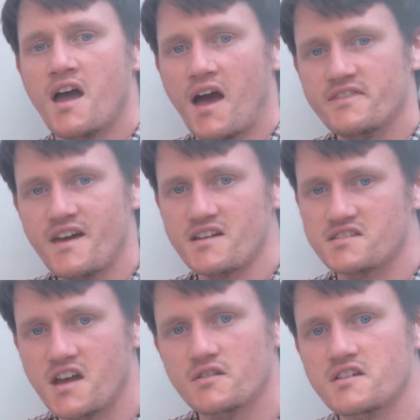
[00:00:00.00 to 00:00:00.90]
And
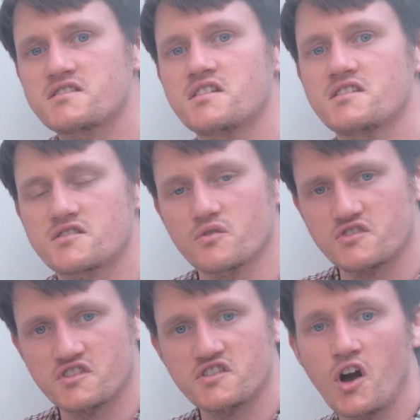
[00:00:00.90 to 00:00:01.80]
that's how they see sort of
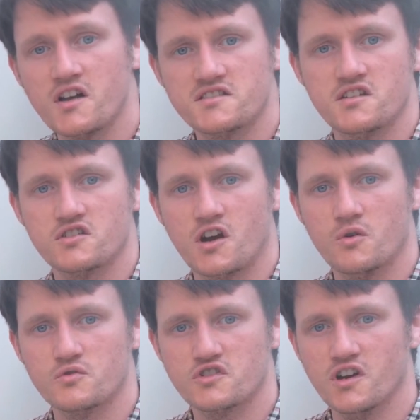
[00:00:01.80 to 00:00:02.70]
society and
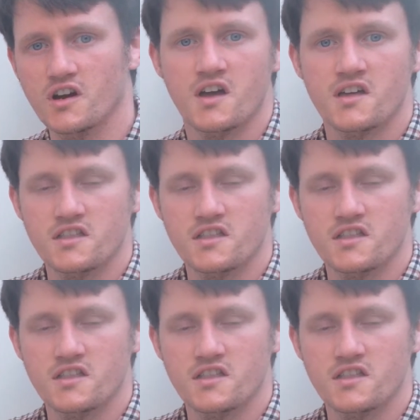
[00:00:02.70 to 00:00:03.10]
culture.